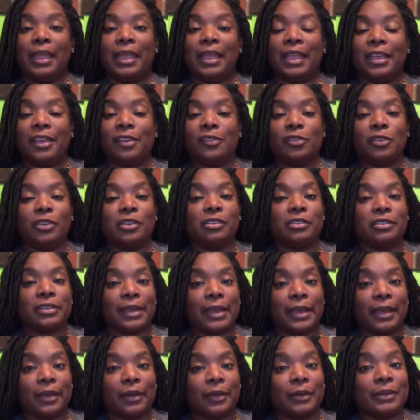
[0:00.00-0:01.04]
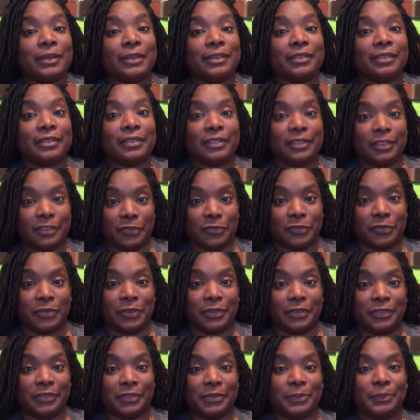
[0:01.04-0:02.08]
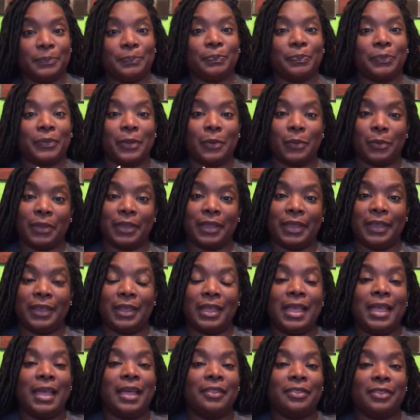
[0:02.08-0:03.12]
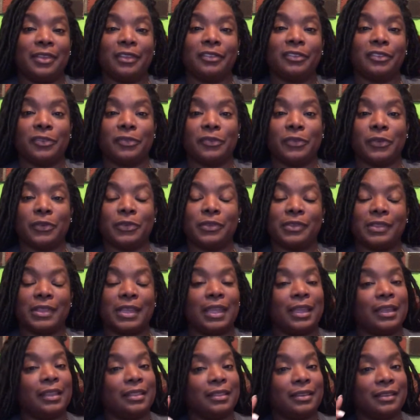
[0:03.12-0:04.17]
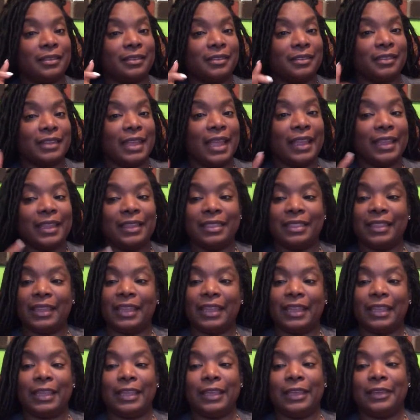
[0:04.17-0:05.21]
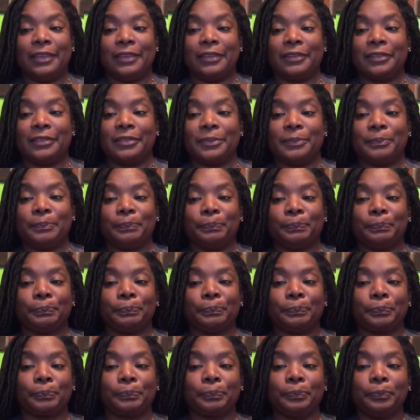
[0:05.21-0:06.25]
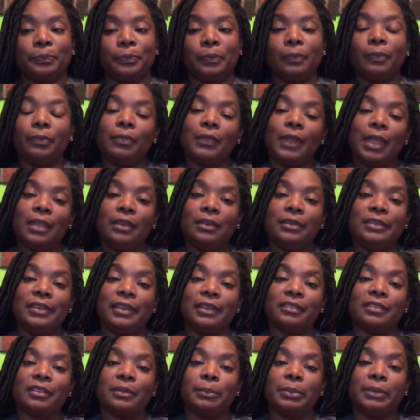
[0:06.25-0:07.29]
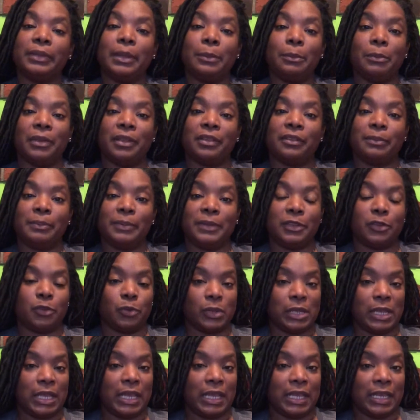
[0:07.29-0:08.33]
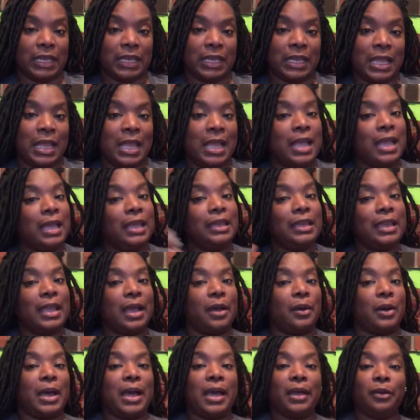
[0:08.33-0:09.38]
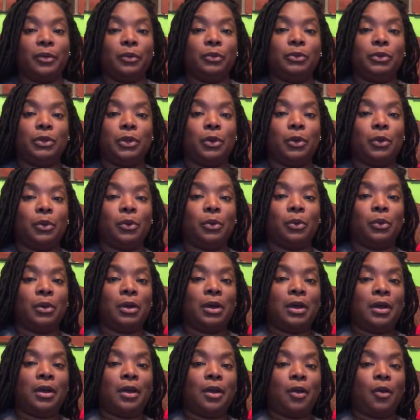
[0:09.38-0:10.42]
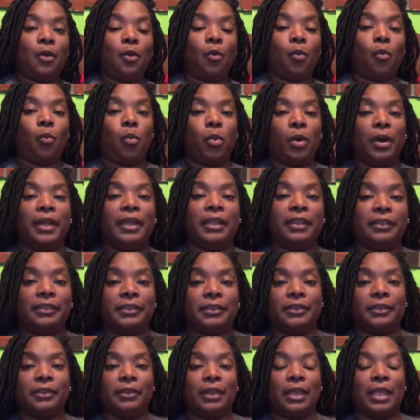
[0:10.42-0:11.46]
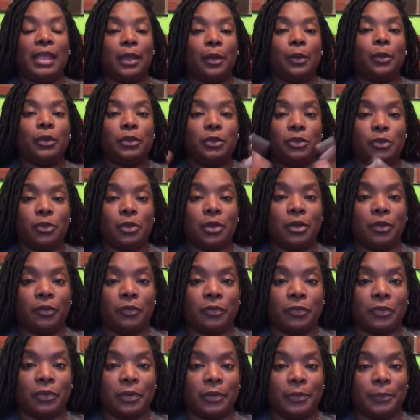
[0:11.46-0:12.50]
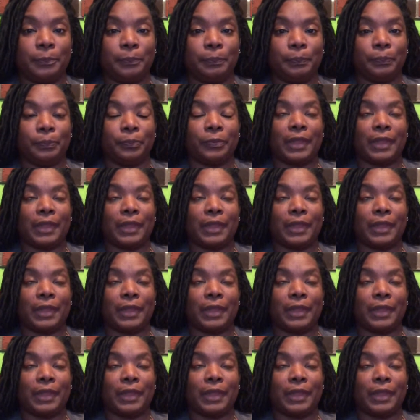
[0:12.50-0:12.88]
Every child is different. Okay. That's the first thing. The second thing is discipline must be created. Now, I don't know what era you come from.